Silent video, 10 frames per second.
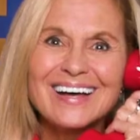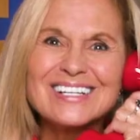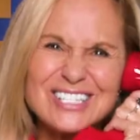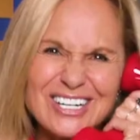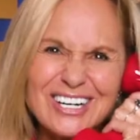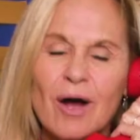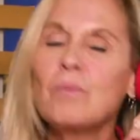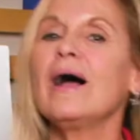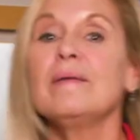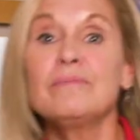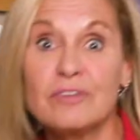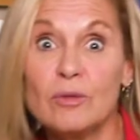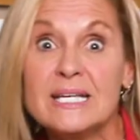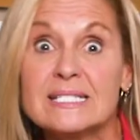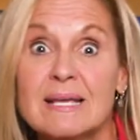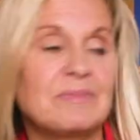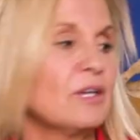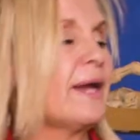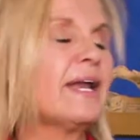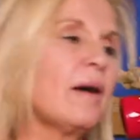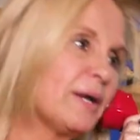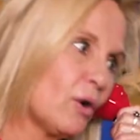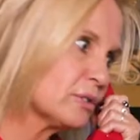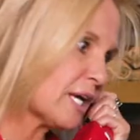Sure. Well, I'm filming something right now, but hold